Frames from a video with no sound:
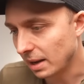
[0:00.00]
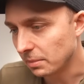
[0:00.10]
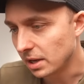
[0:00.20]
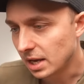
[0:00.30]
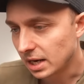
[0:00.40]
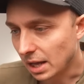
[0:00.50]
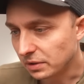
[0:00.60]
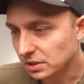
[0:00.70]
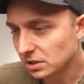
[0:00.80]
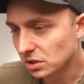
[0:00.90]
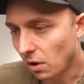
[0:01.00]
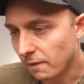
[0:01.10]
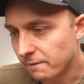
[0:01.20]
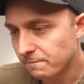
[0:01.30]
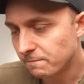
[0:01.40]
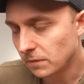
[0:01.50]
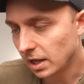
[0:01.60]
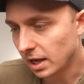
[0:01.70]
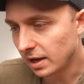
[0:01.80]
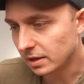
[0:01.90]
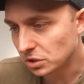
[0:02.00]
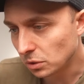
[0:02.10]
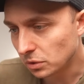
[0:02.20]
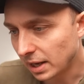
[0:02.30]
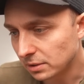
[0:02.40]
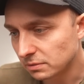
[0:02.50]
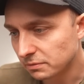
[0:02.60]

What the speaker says: this in a video just a few months ago.